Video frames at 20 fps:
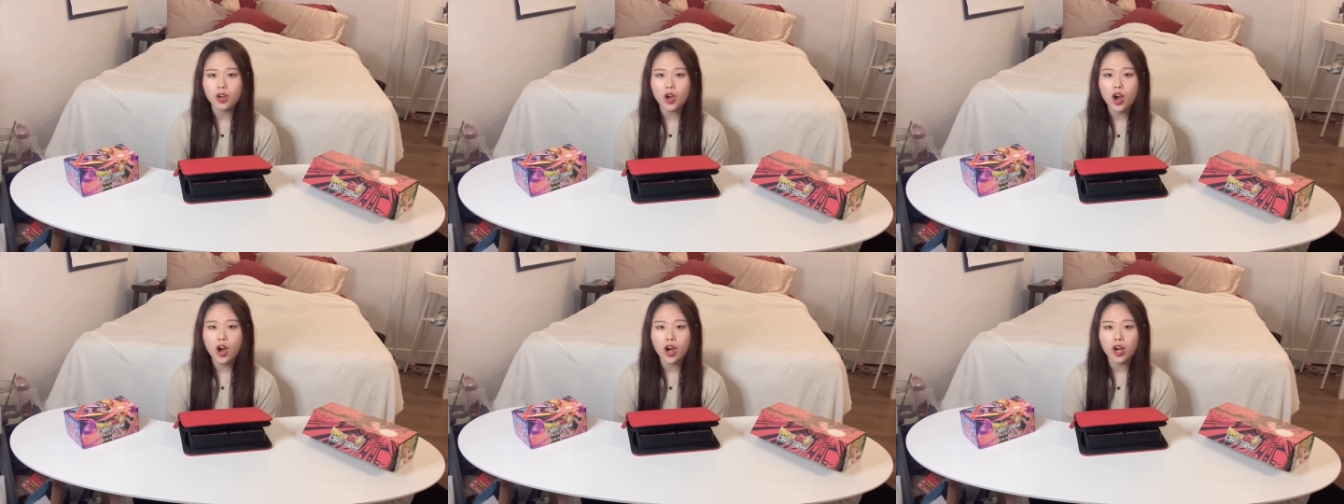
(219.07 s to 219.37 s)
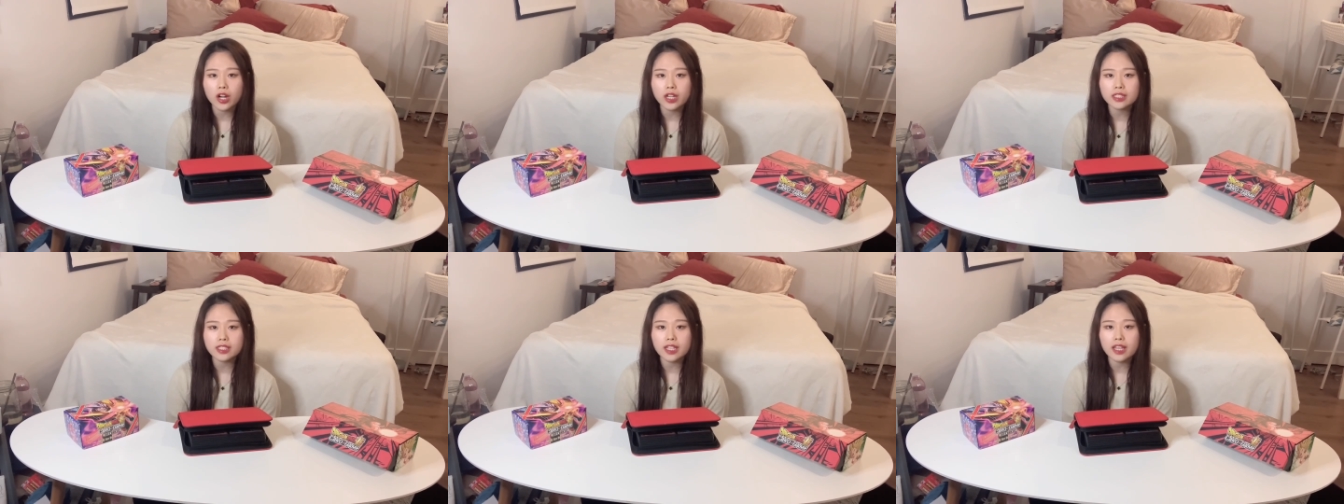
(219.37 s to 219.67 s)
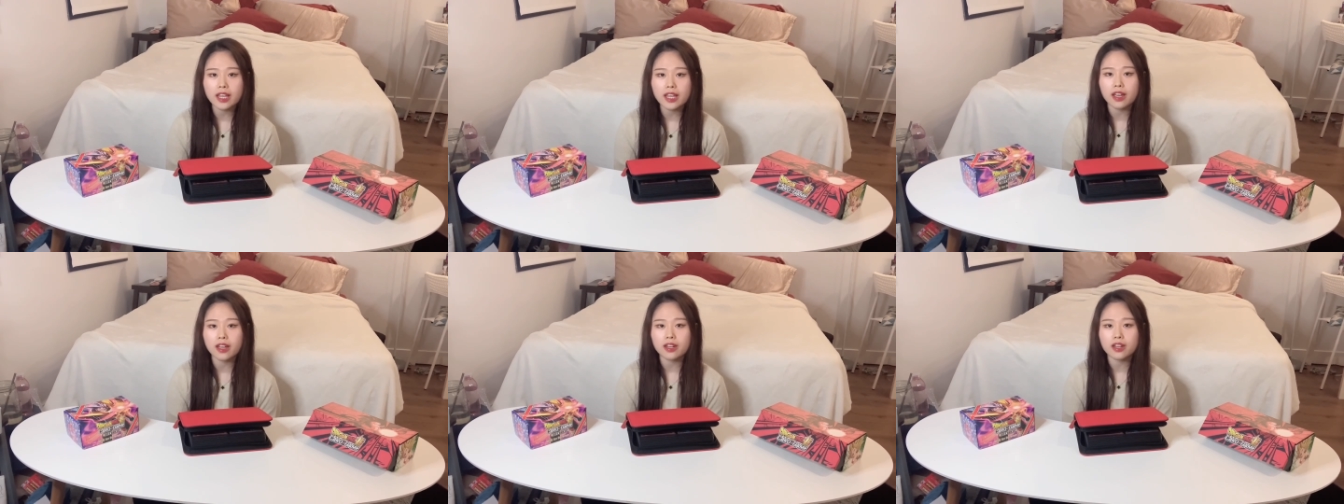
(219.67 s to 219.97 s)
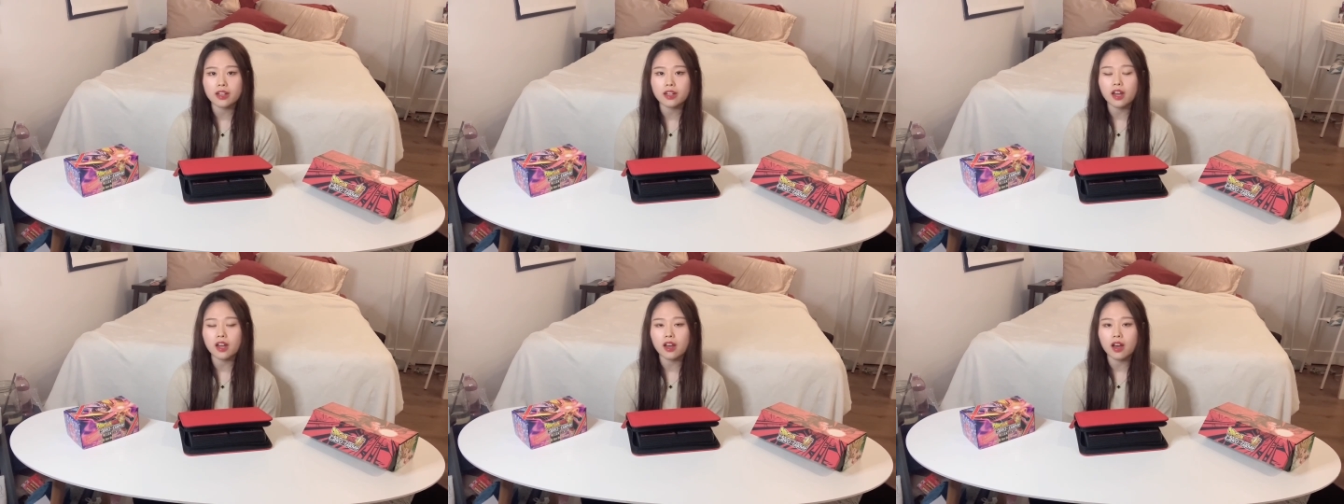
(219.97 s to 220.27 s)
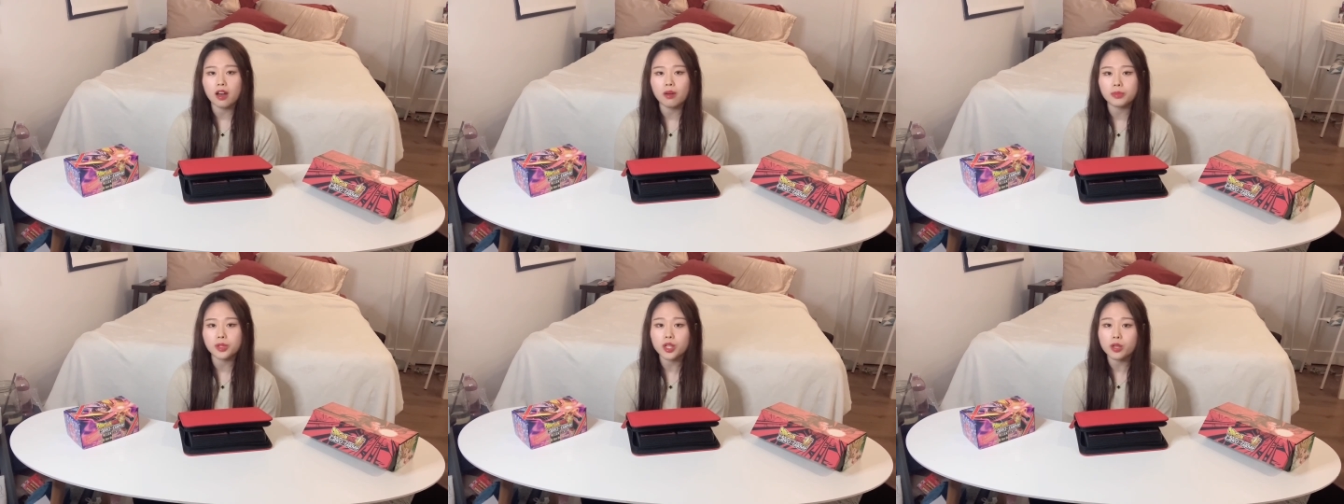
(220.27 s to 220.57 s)
cards and
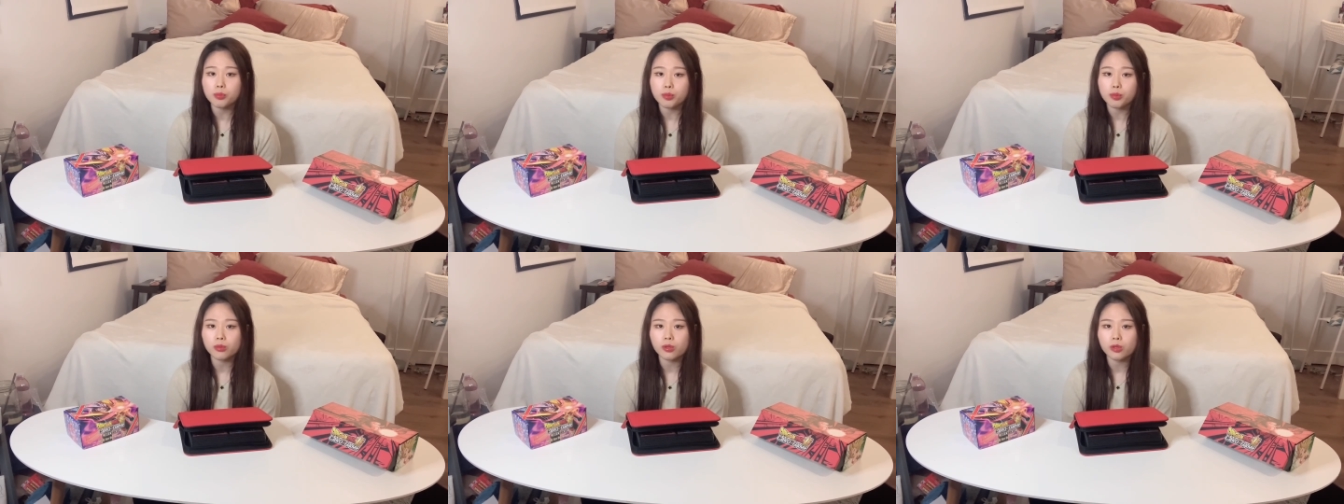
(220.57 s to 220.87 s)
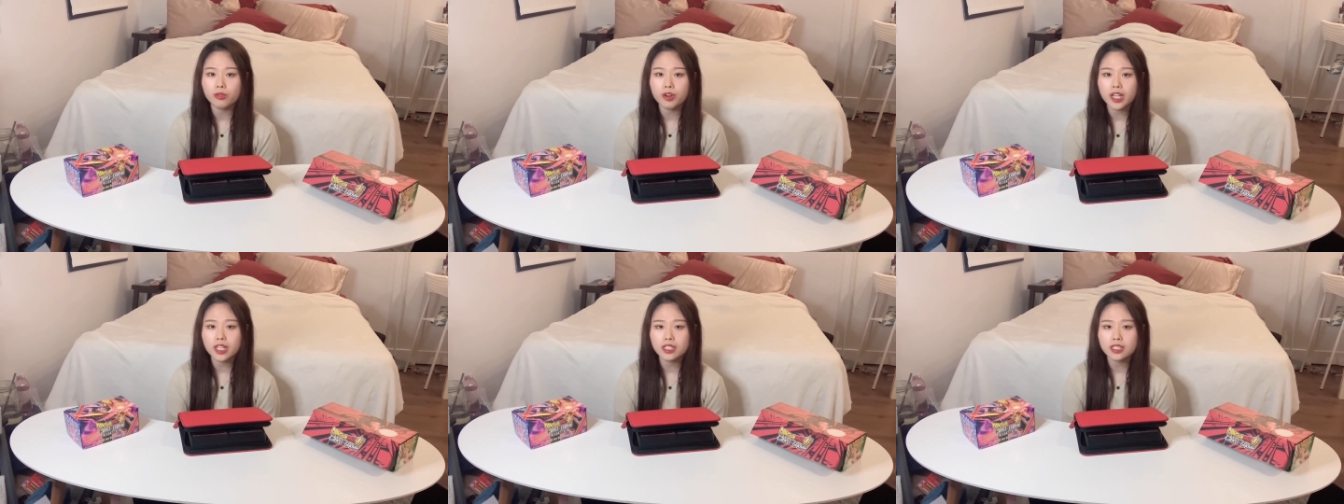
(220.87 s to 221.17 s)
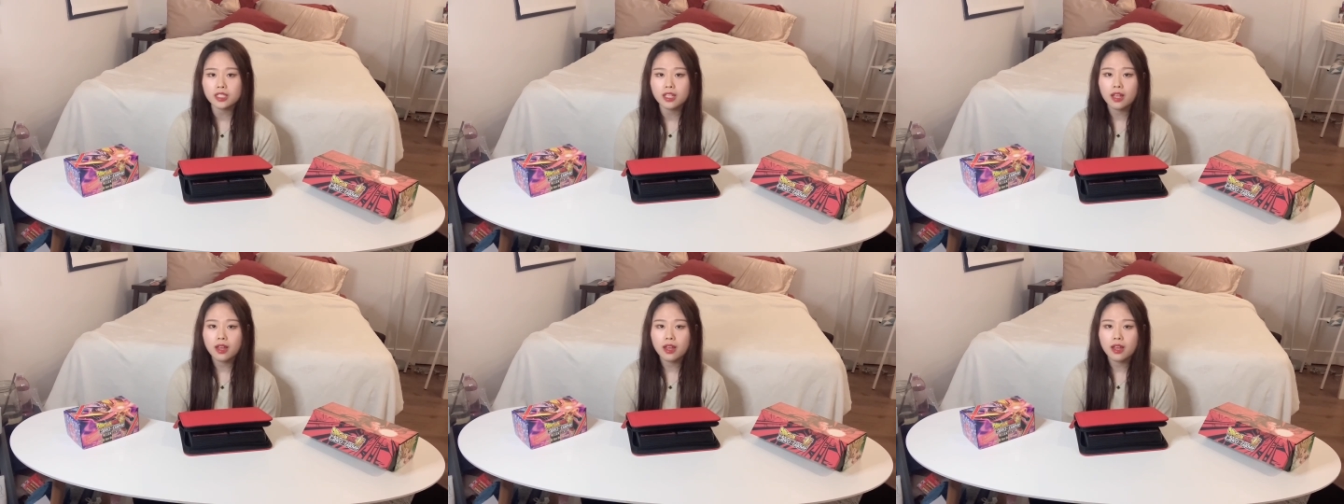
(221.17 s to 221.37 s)
um, their pool rates,